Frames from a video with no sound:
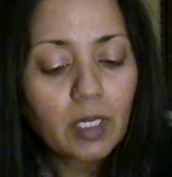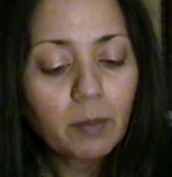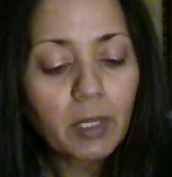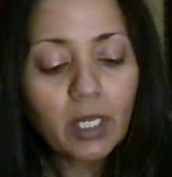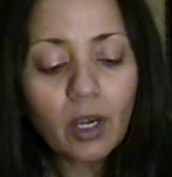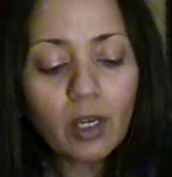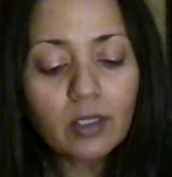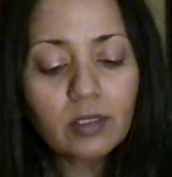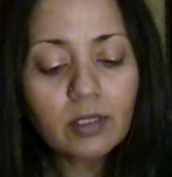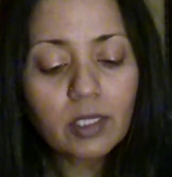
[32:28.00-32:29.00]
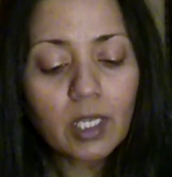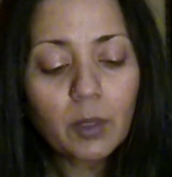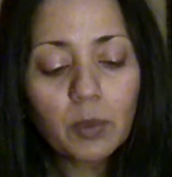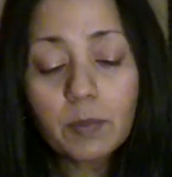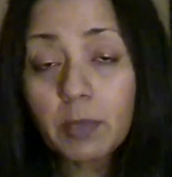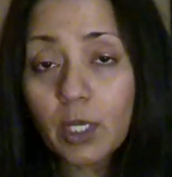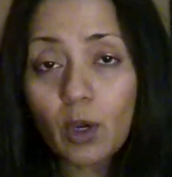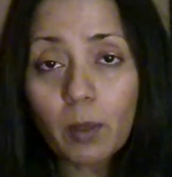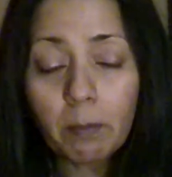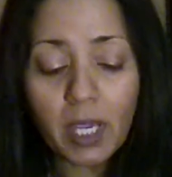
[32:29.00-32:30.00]
because it was
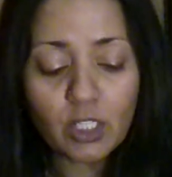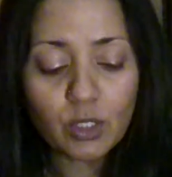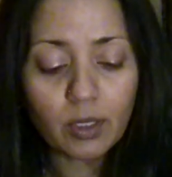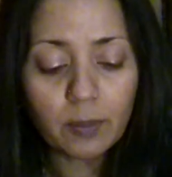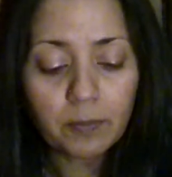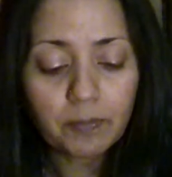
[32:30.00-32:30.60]
beyond measure.